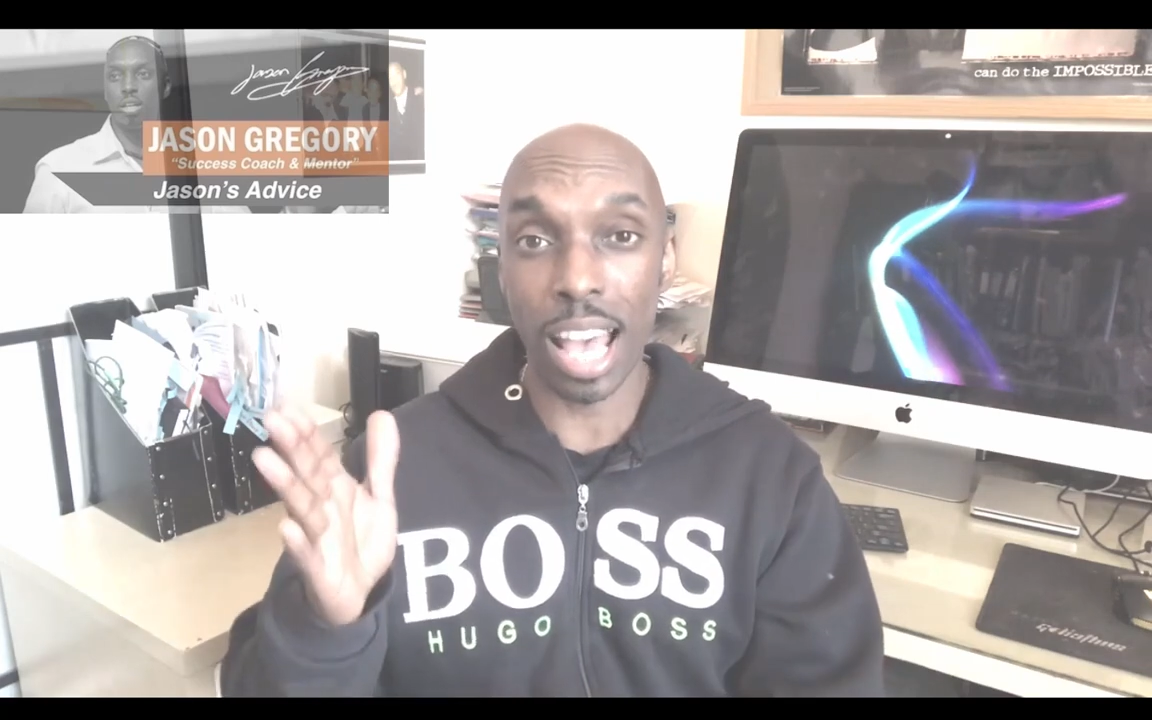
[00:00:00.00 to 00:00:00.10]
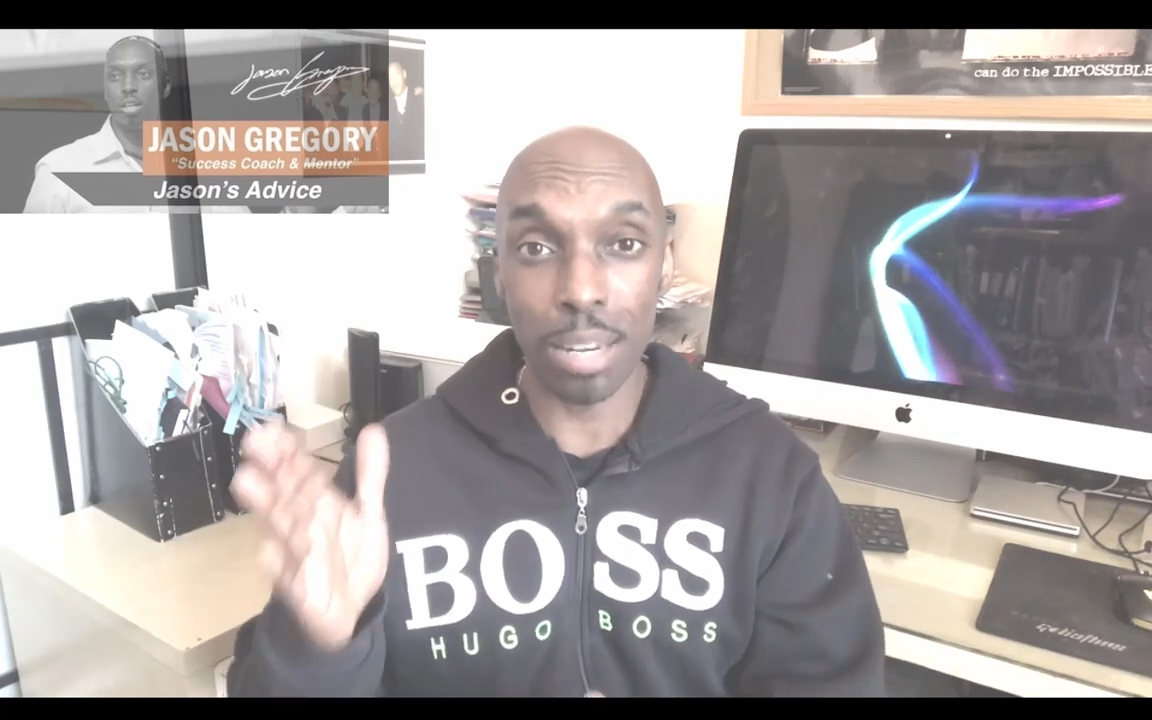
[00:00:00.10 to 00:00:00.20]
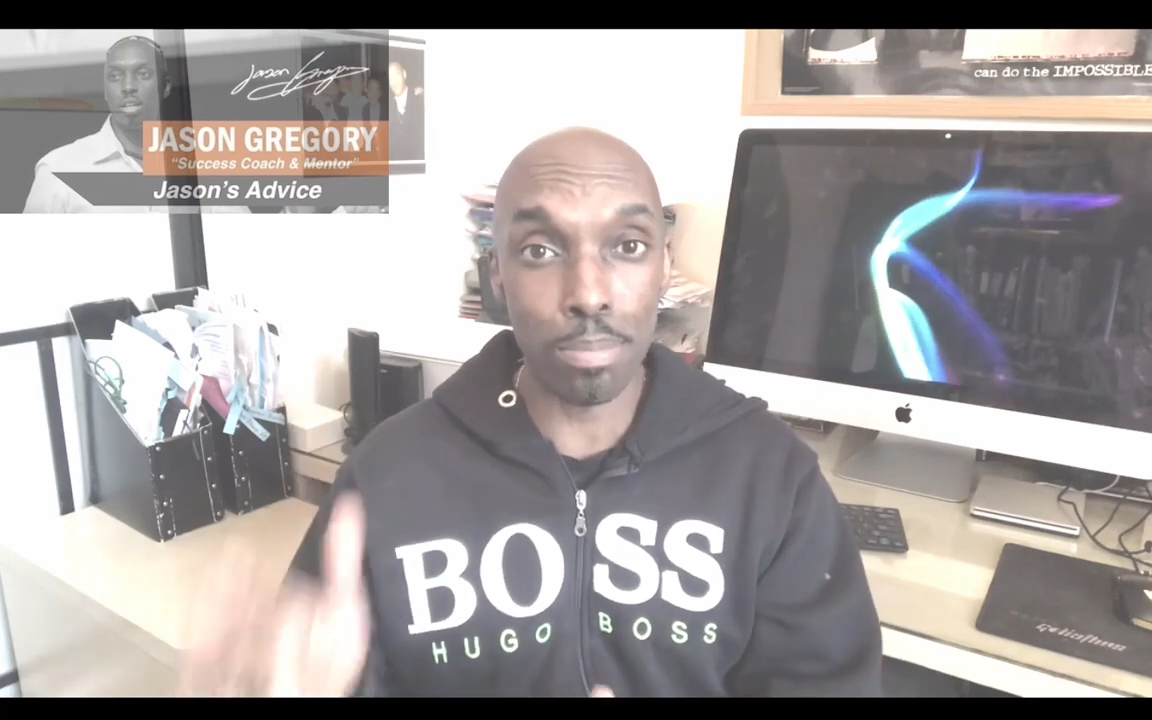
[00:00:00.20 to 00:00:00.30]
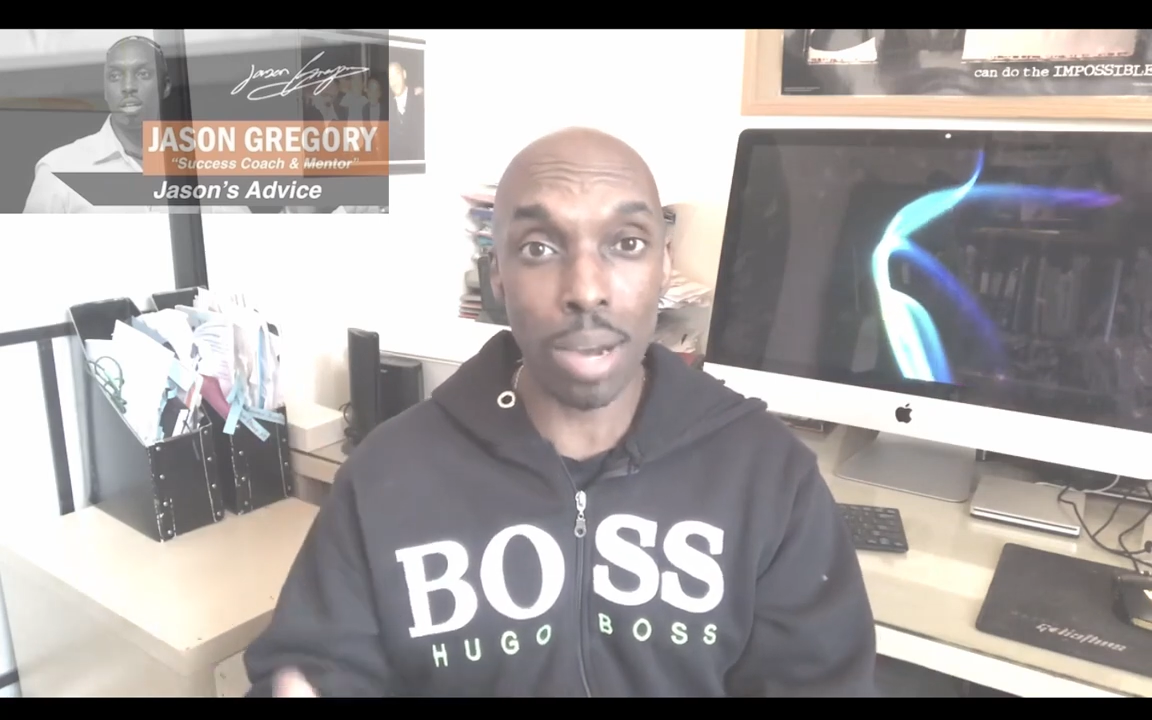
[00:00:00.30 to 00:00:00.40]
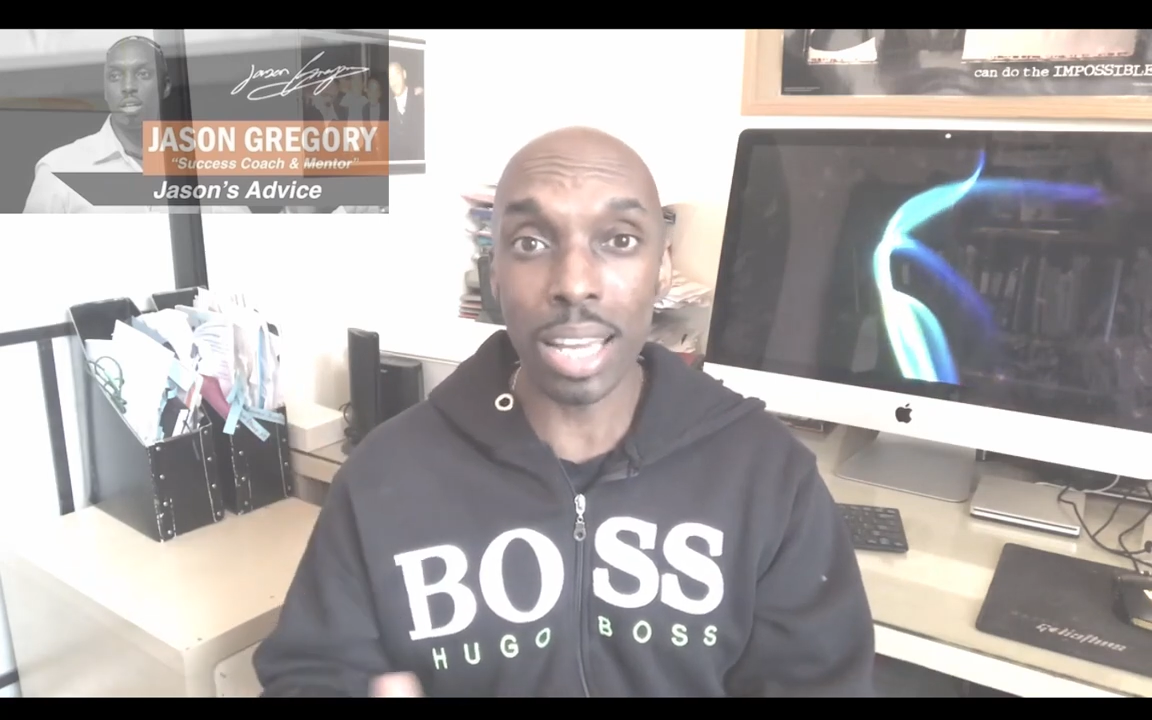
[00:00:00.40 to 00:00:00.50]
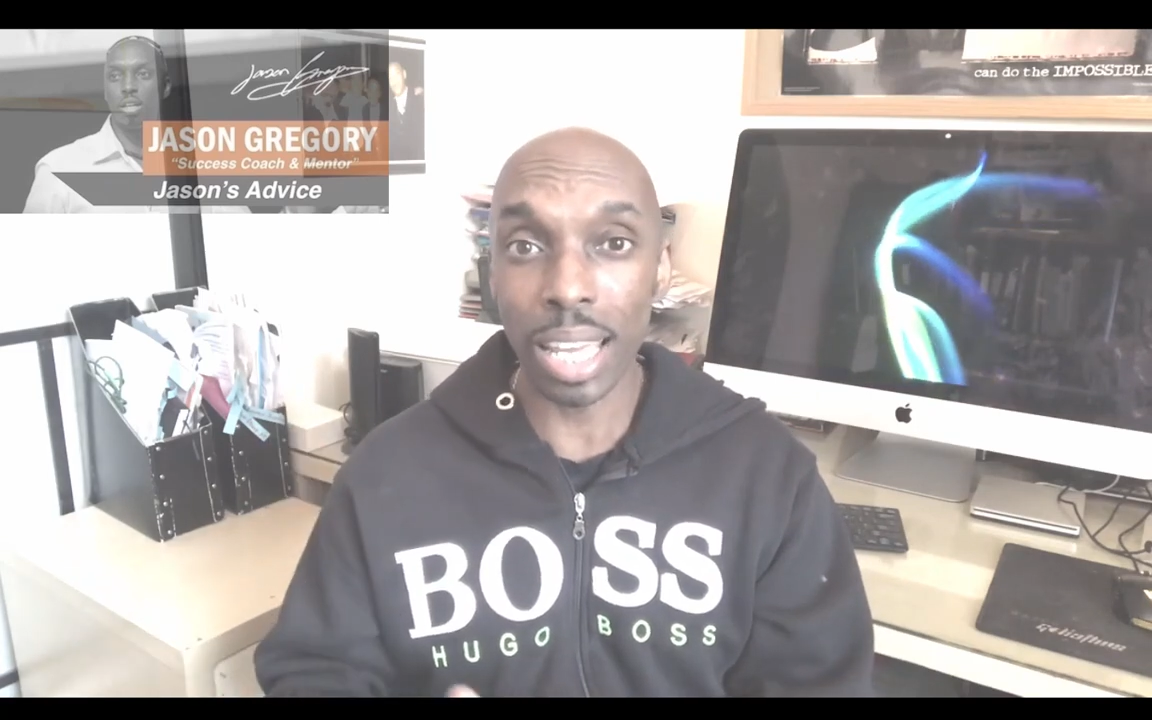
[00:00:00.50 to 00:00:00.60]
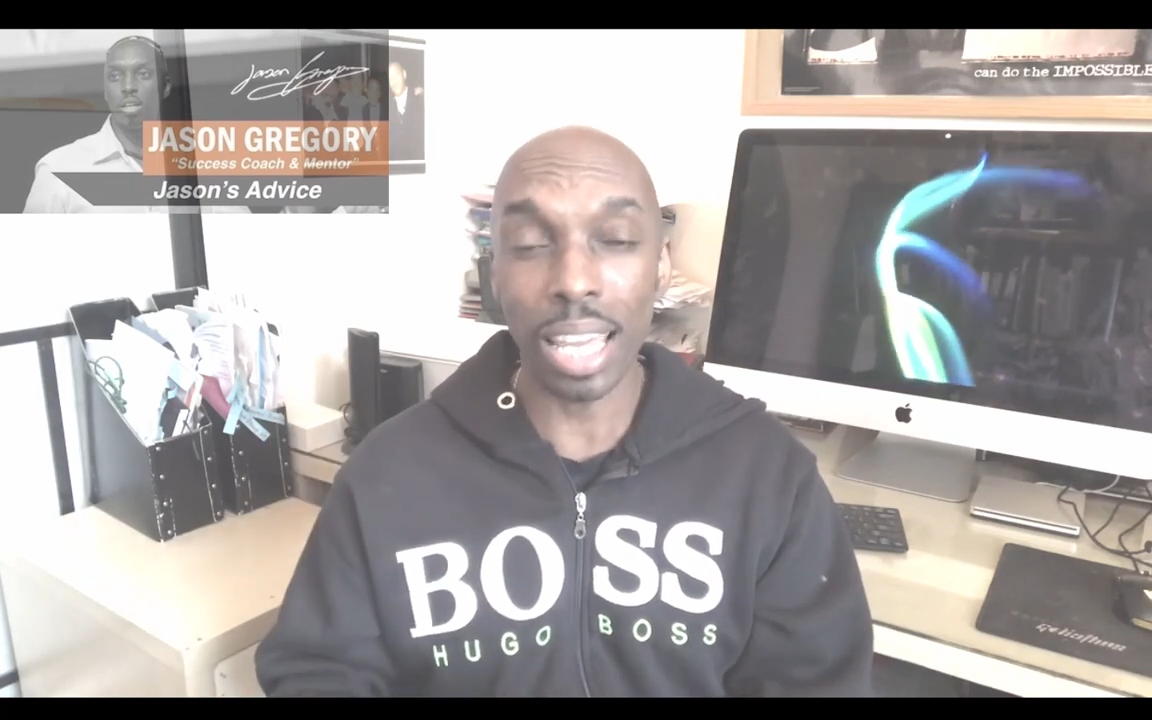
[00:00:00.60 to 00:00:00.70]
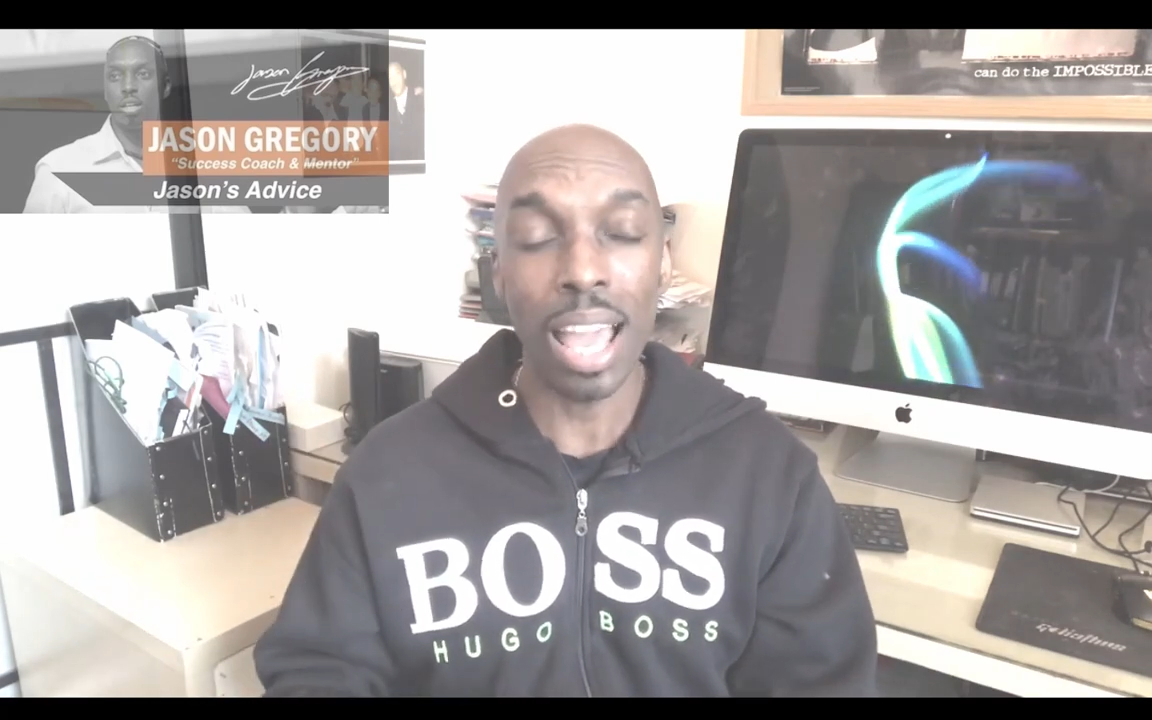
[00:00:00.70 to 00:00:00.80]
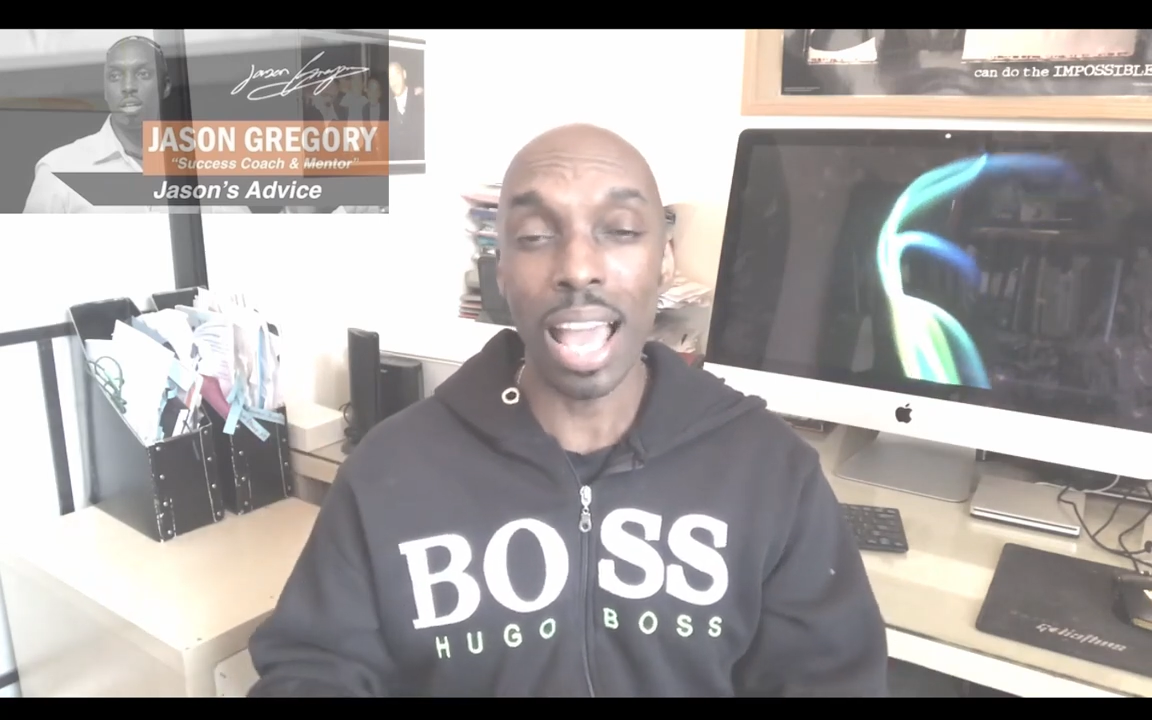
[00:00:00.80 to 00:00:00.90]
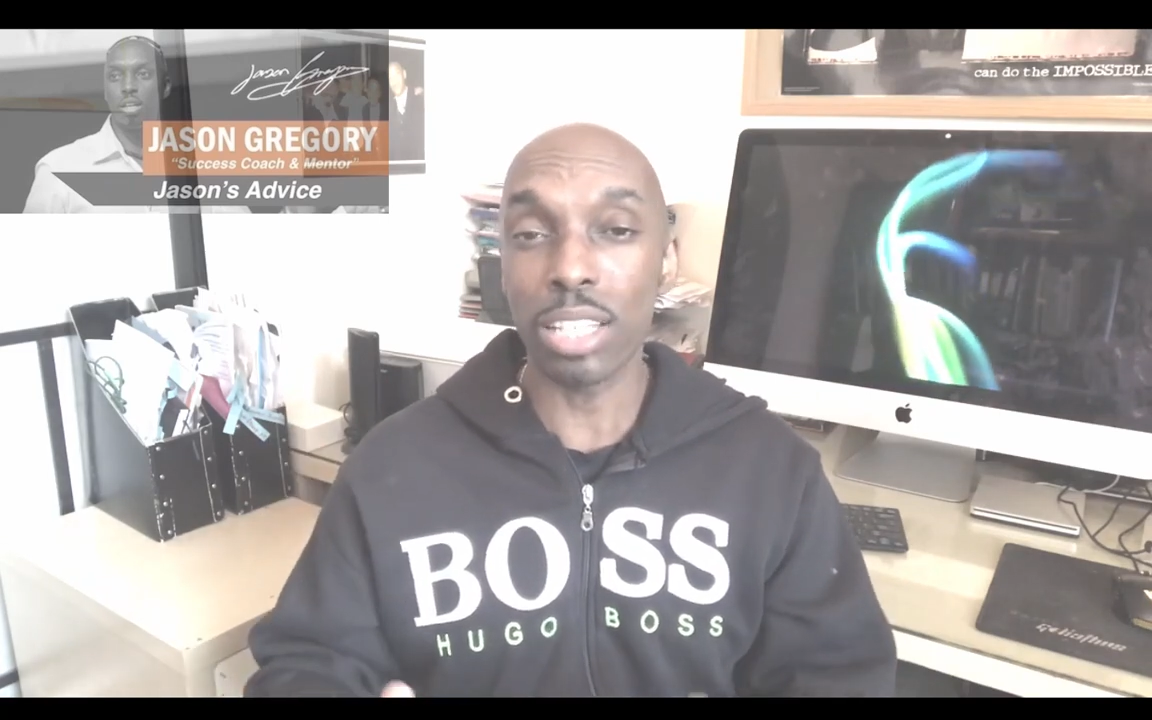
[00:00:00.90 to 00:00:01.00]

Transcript: and money,